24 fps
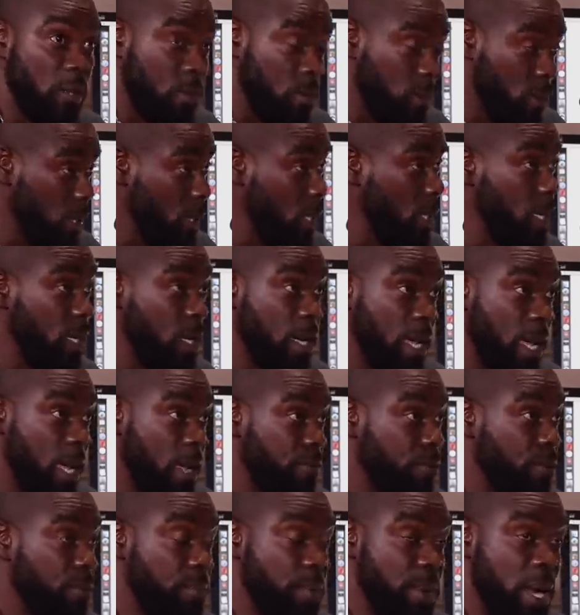we still
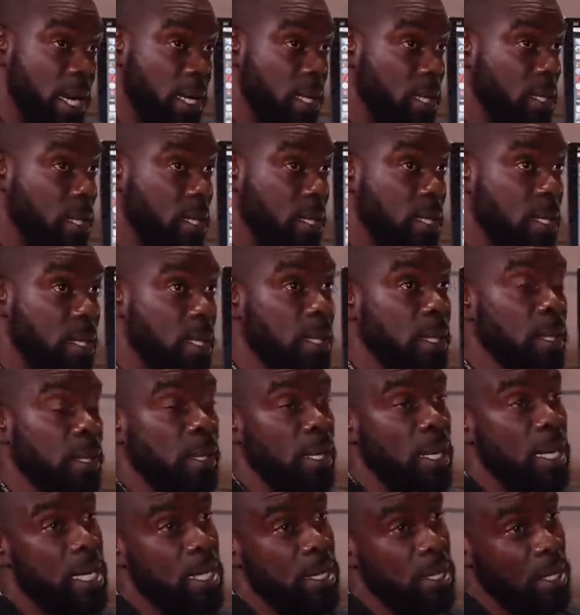have to practice.
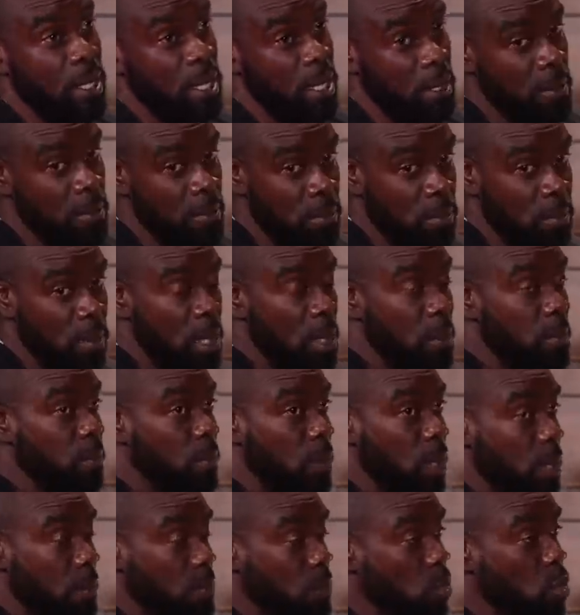Because him,
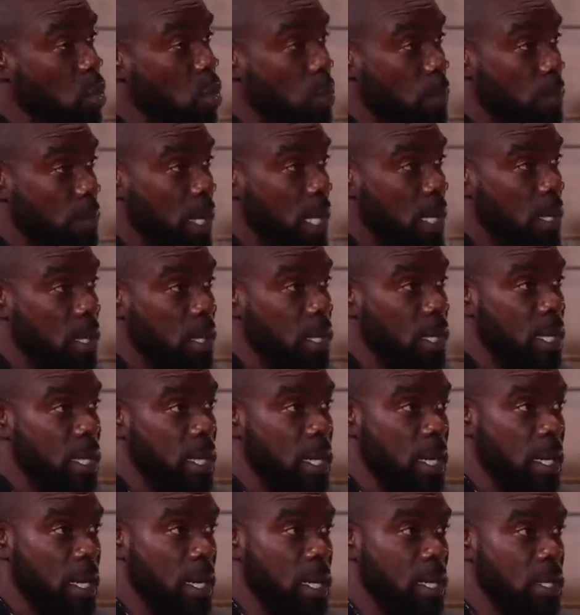him, him no
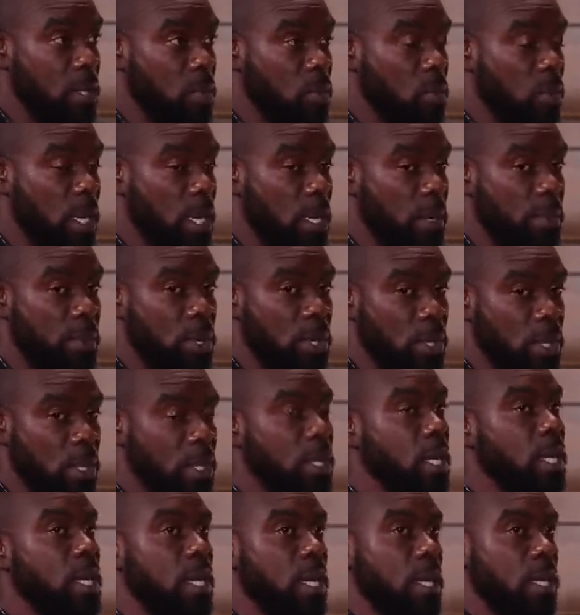melody as well, but
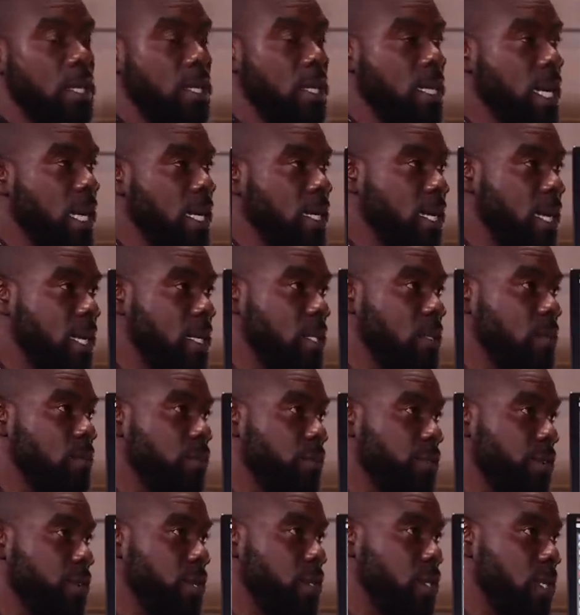not as
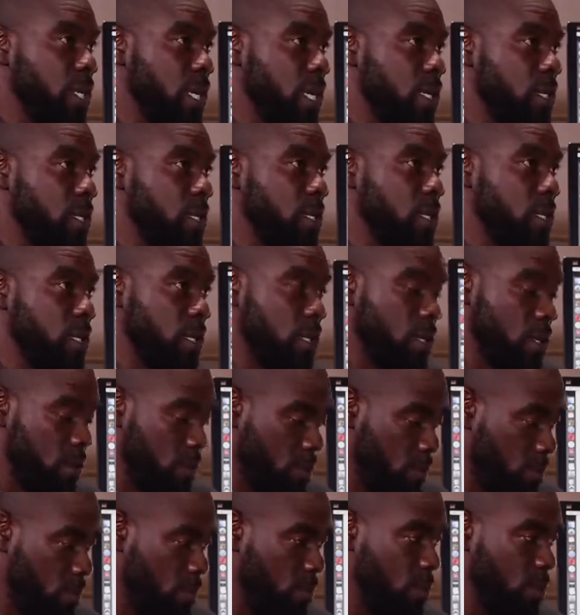verse as
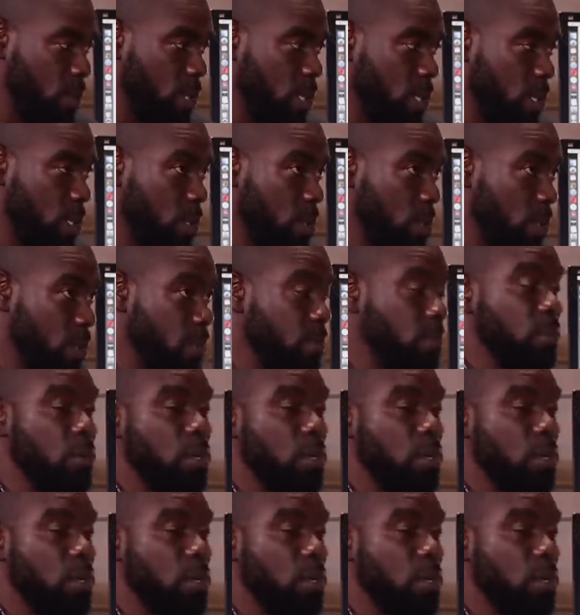mm. you know,